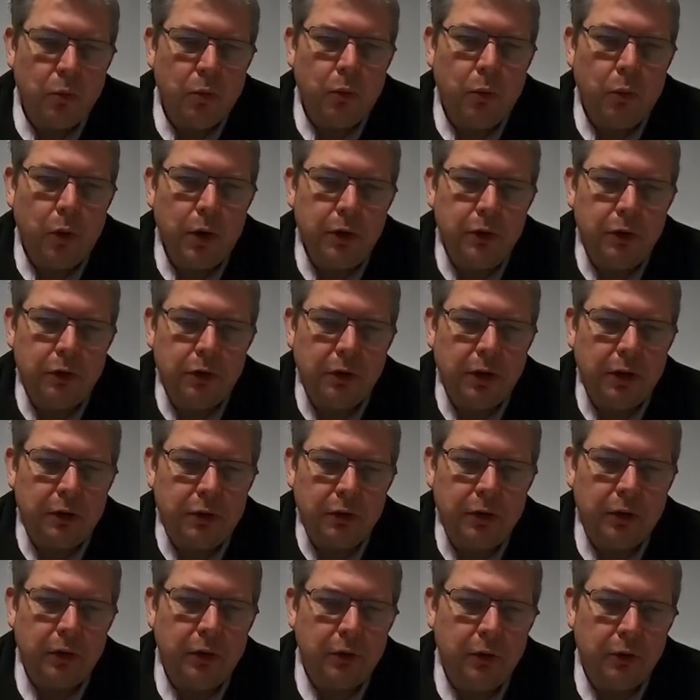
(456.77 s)
When you're
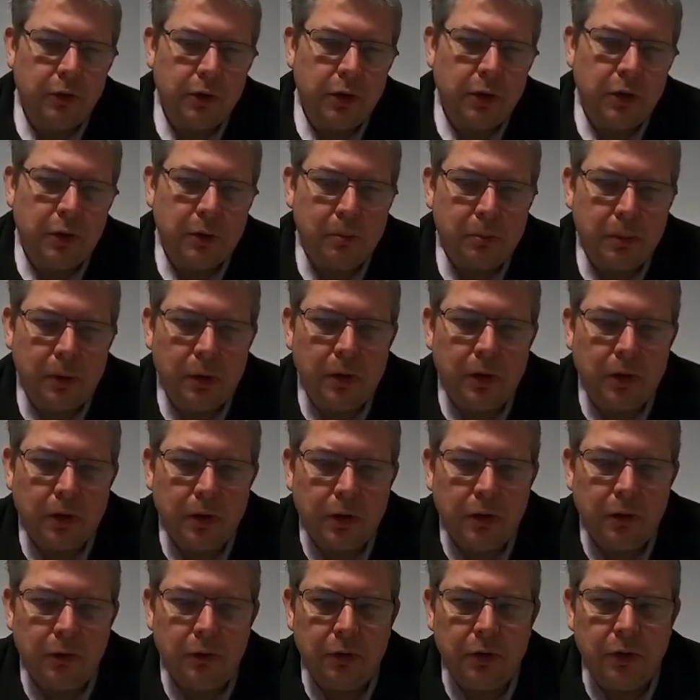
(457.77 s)
actually looking at
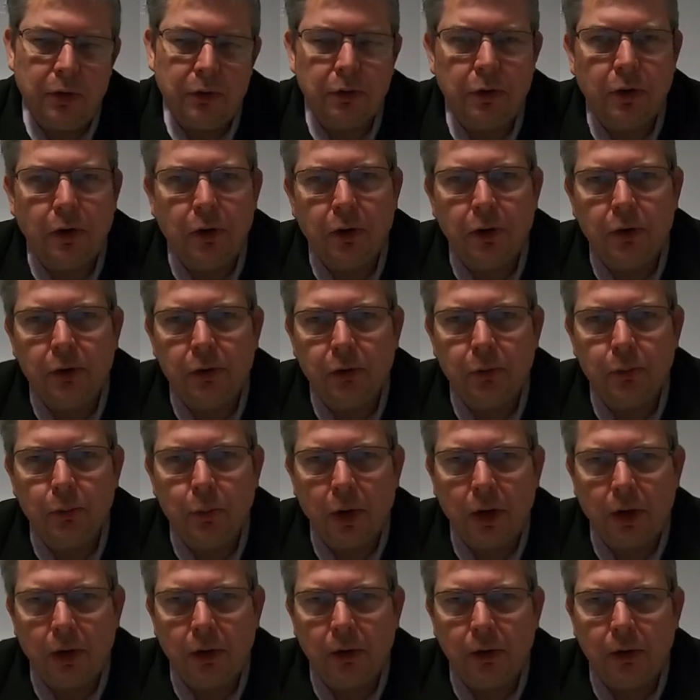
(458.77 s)
barcode design as
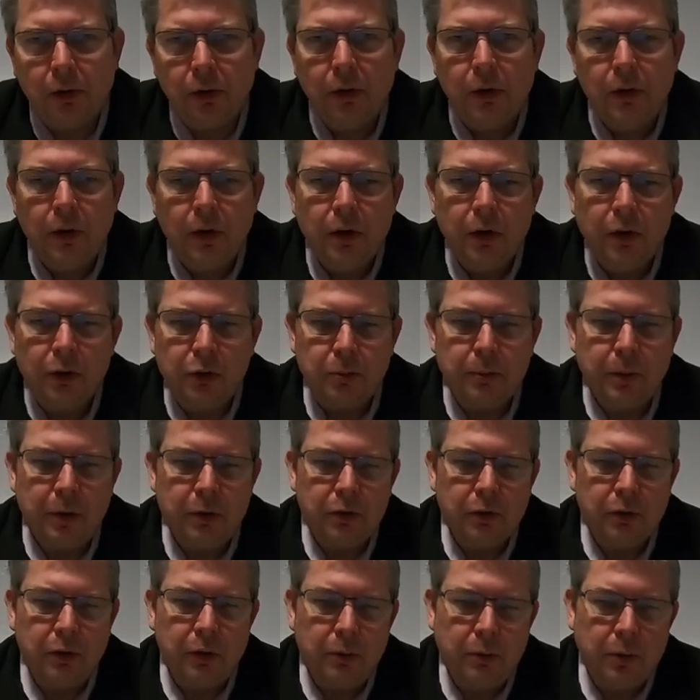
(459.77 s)
well,
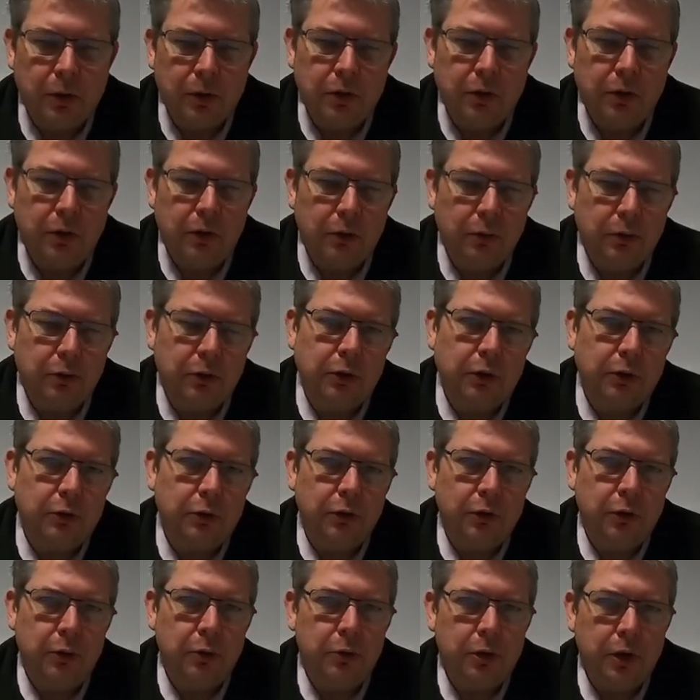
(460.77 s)
especially when you're using a
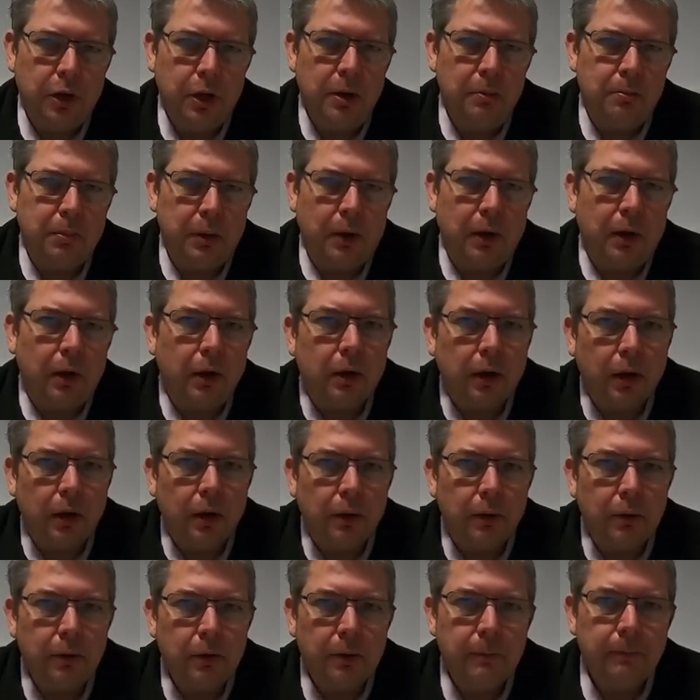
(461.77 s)
2D
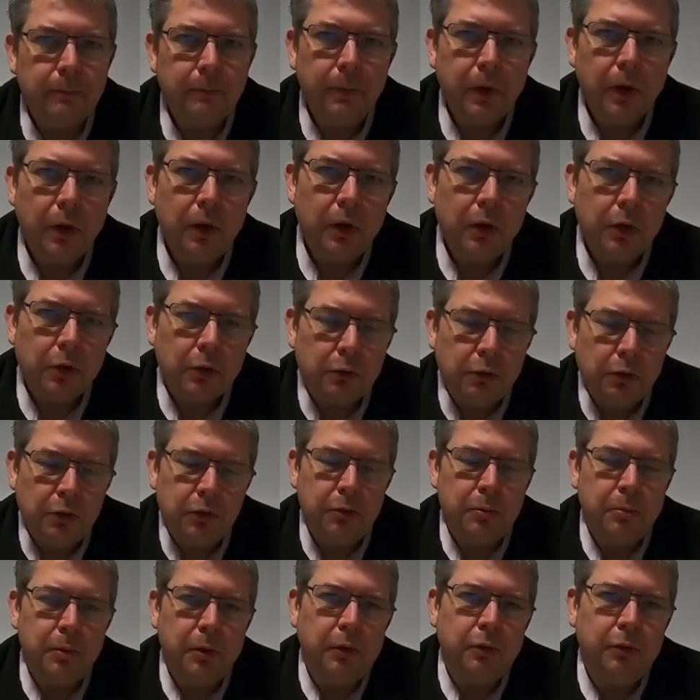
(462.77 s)
barcode, there
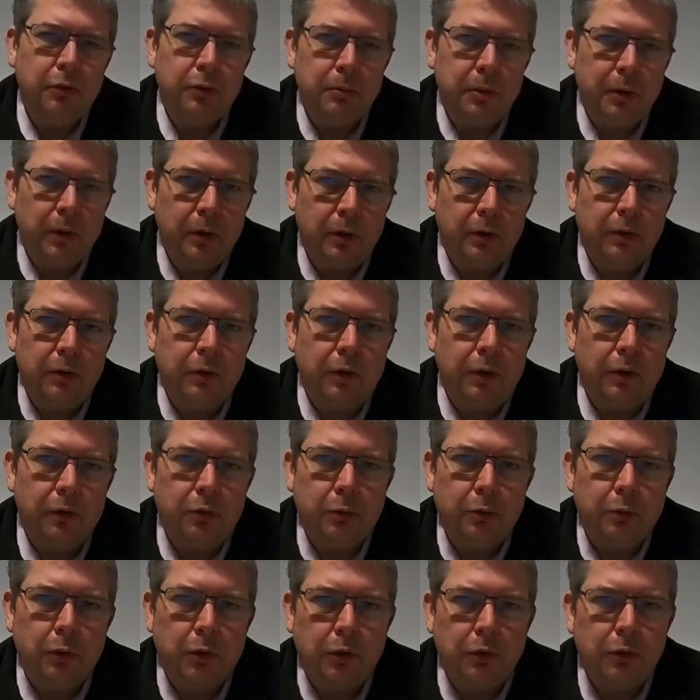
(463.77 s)
is a possibility
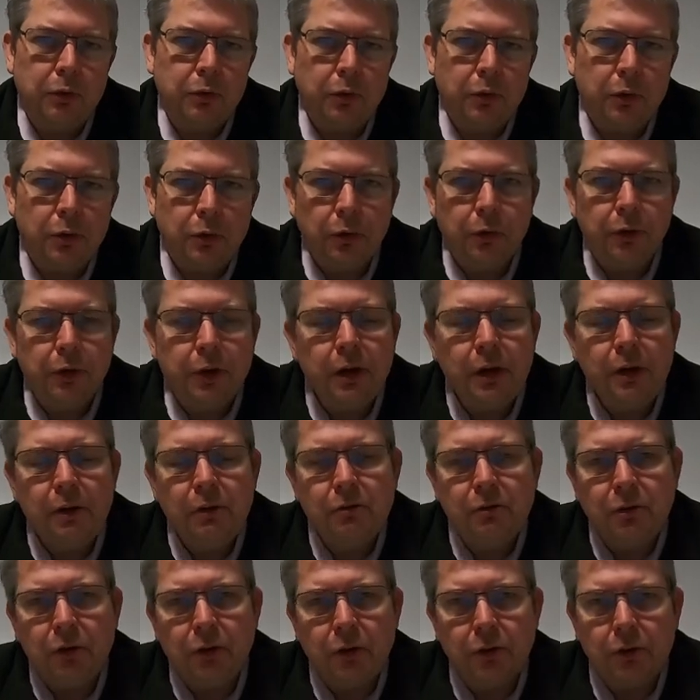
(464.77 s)
to what's called an
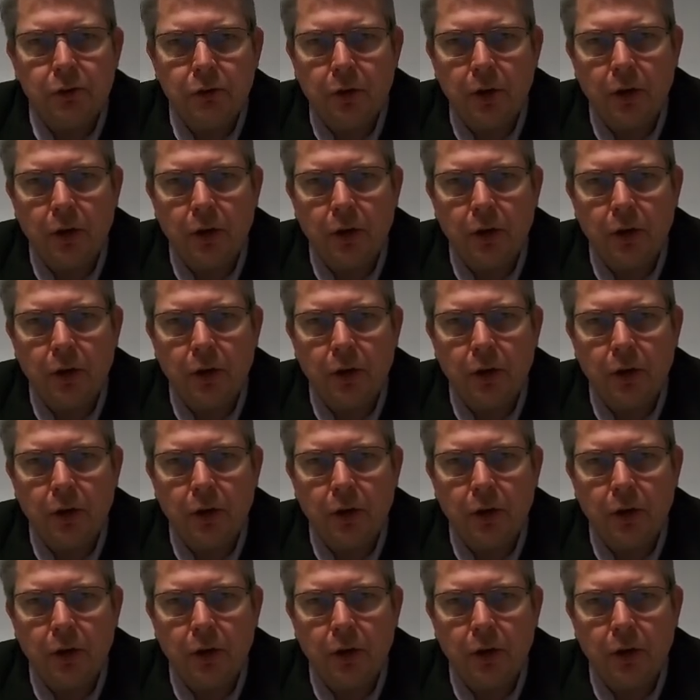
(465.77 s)
inverse